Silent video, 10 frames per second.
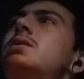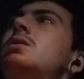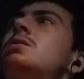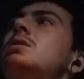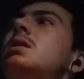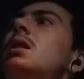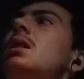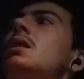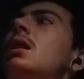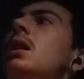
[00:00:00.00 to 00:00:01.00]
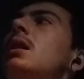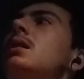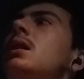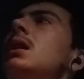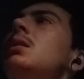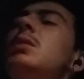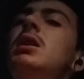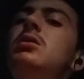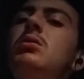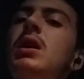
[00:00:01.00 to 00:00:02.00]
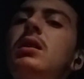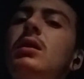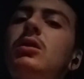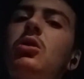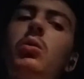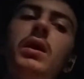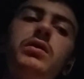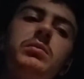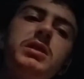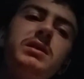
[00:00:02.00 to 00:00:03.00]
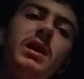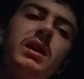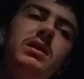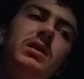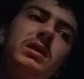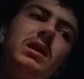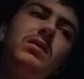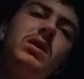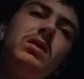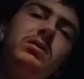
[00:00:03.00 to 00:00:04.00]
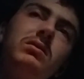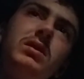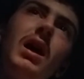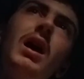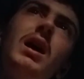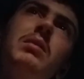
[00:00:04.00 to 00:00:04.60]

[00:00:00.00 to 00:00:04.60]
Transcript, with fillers: to sit like anime you cannot look away from a second you have to give it all your time